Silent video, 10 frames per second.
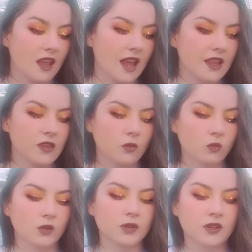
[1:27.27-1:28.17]
And the
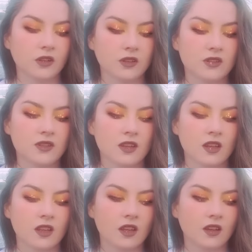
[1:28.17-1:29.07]
World.
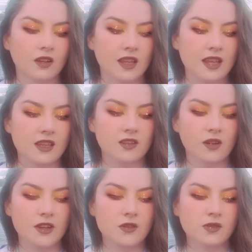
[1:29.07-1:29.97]
Okay, so a
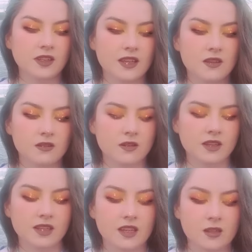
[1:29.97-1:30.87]
new cycle
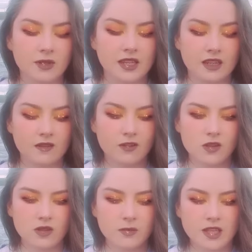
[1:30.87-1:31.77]
is here beginning for
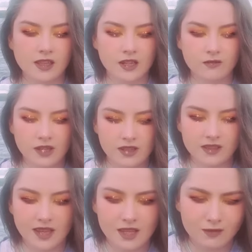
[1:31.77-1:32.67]
you. Let me clarify this
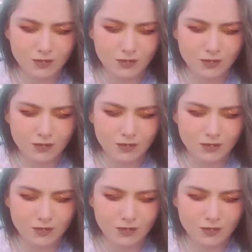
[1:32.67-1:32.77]
King of